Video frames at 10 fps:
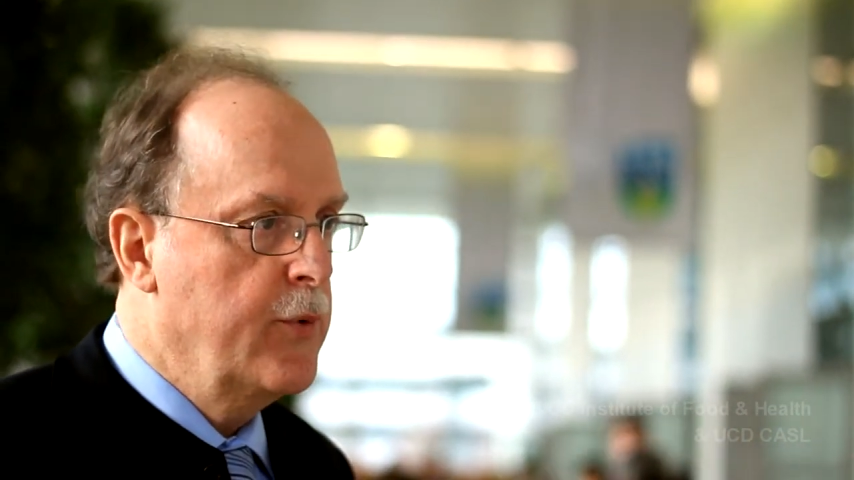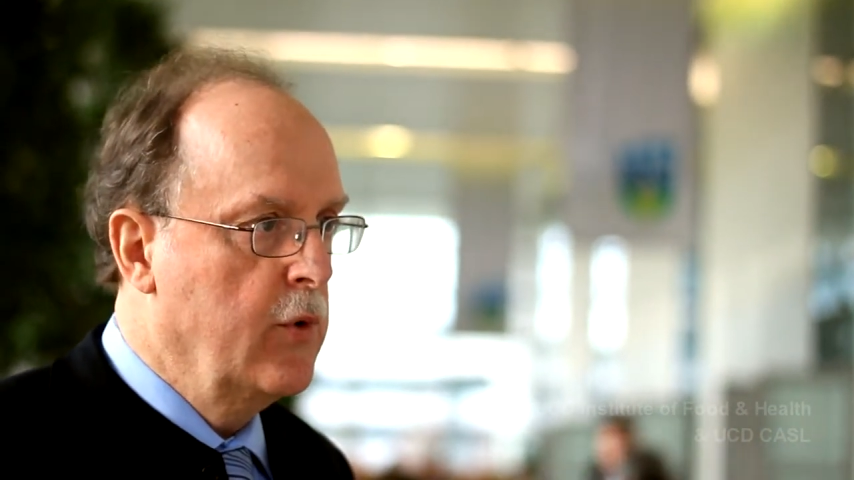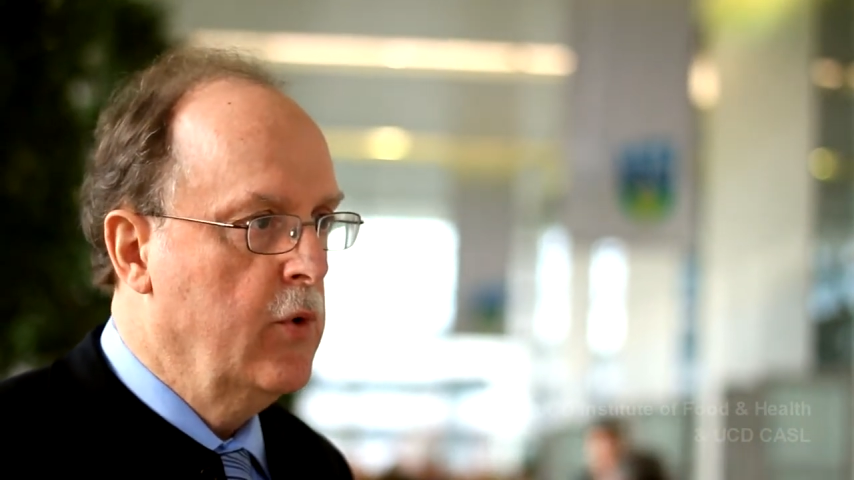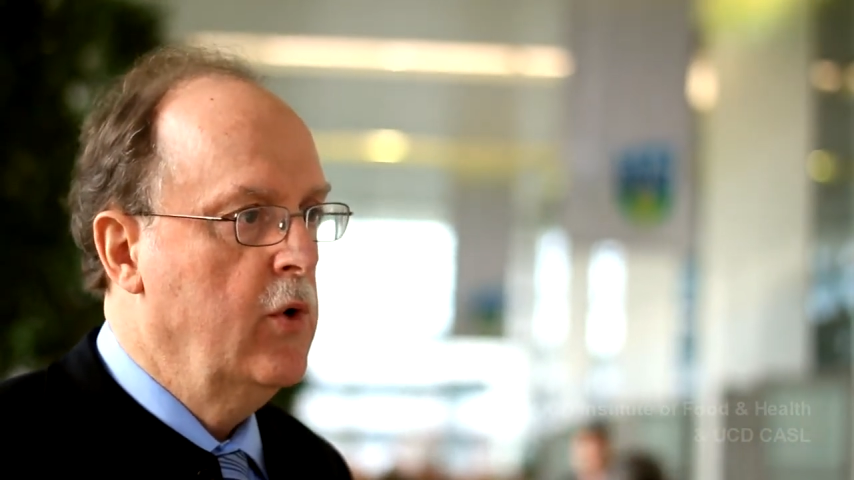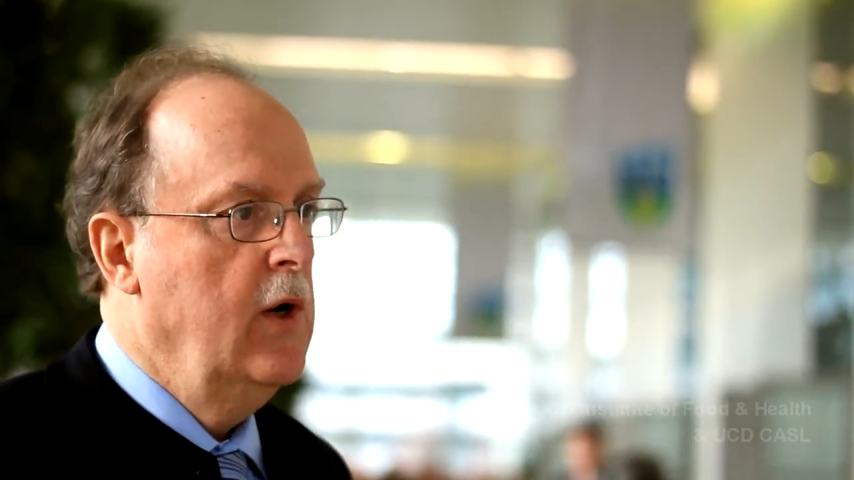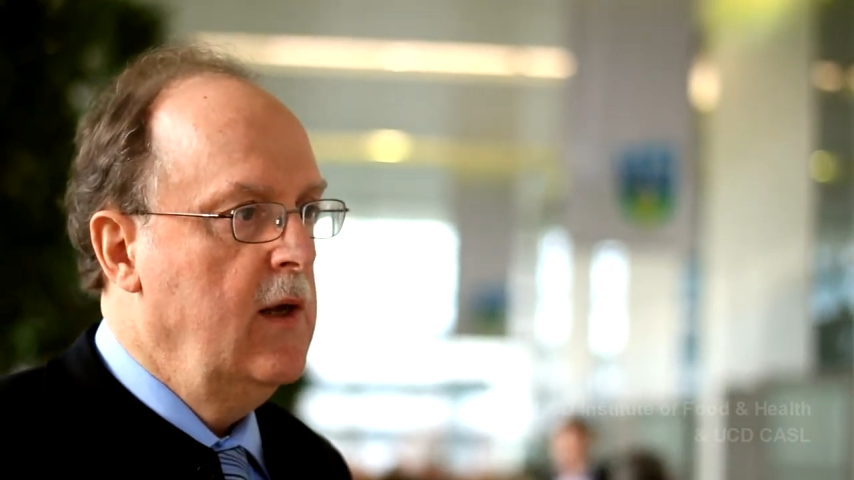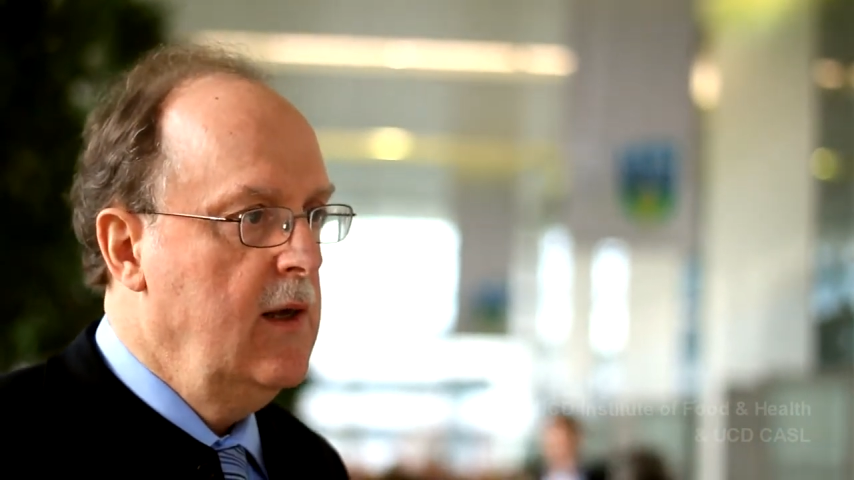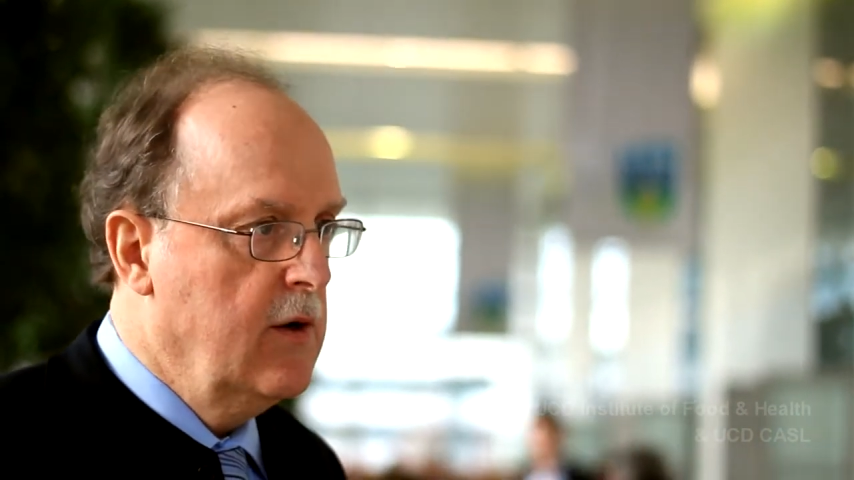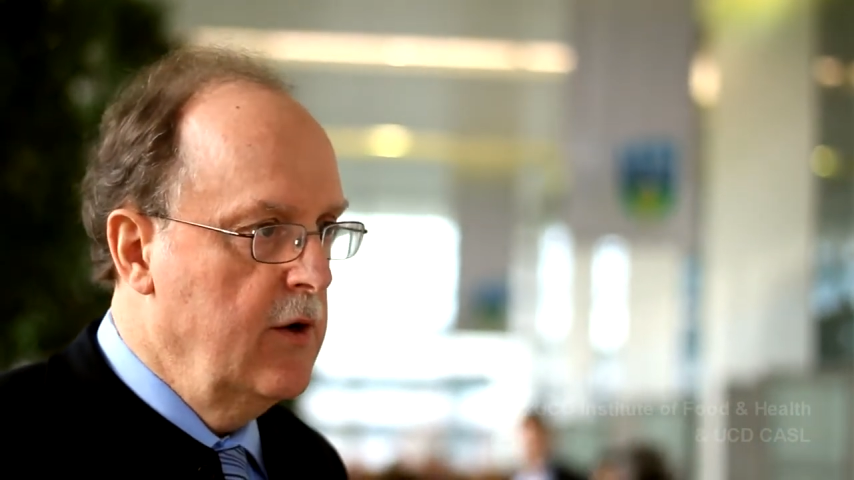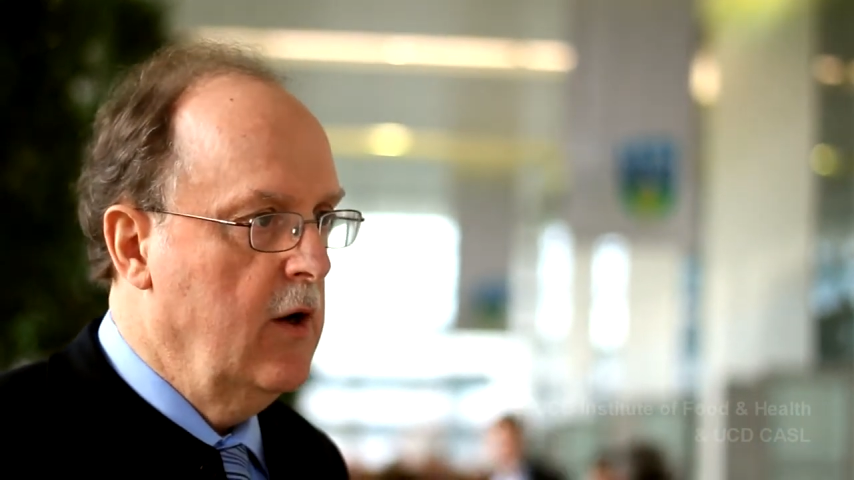
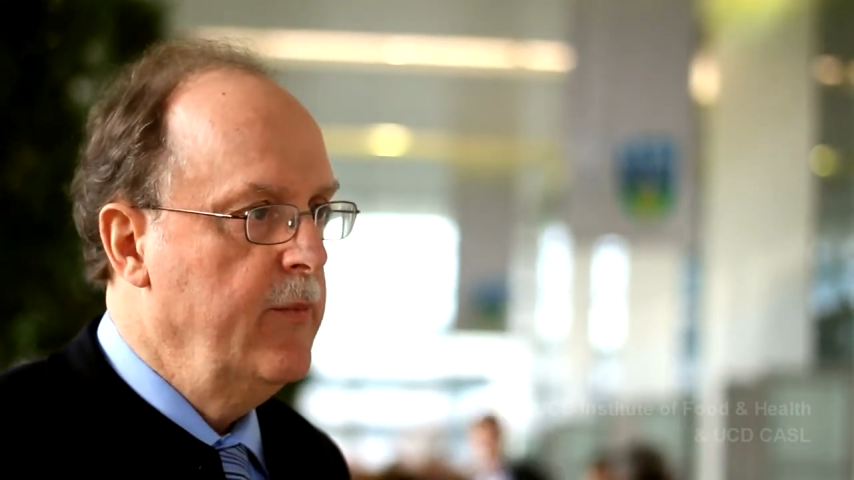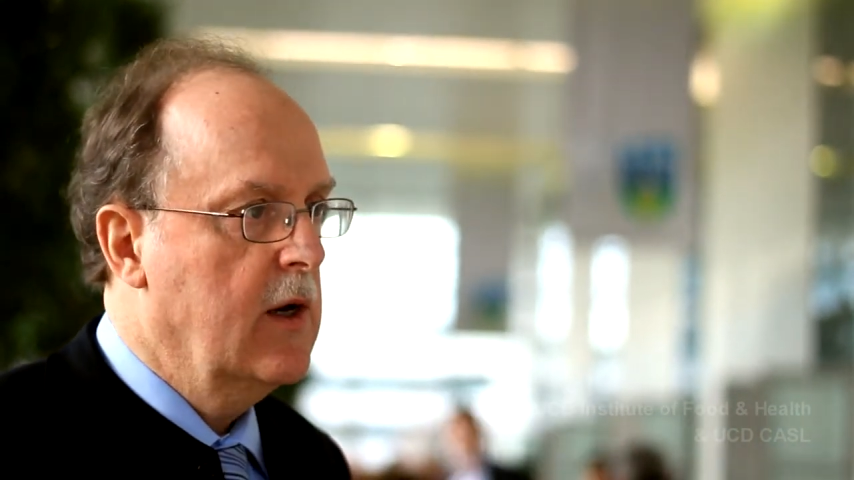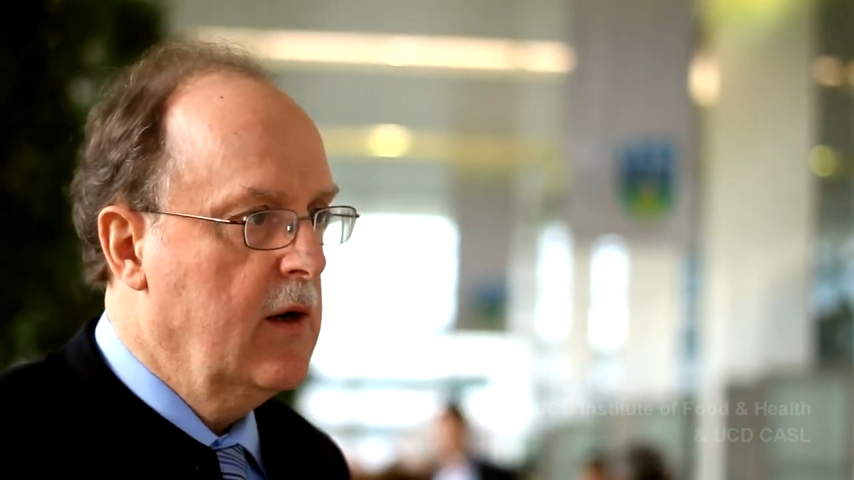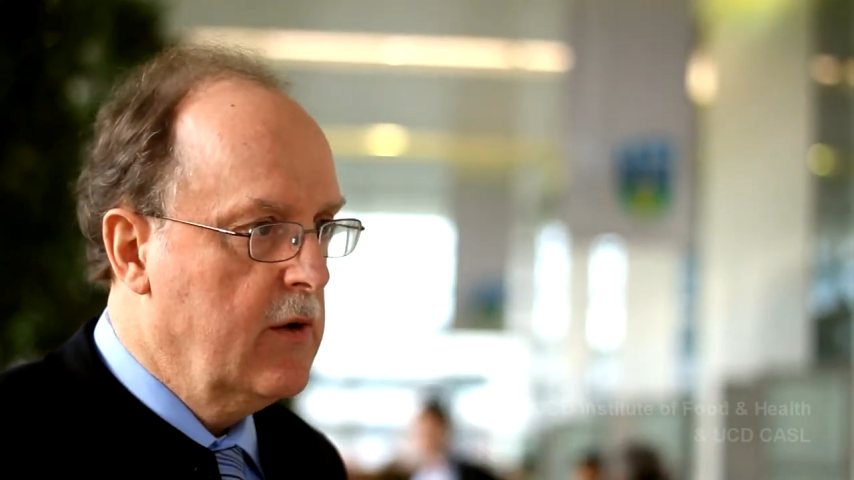pro-economic